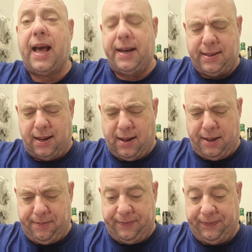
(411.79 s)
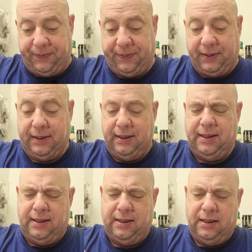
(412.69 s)
at a time,
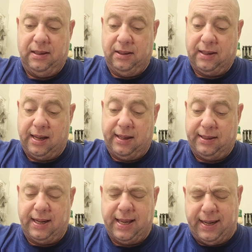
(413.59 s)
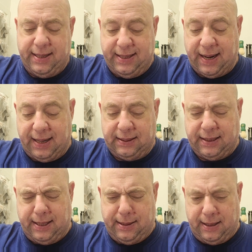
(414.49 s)
okay, to get it
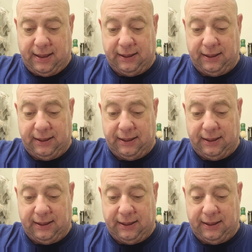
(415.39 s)
dialed in.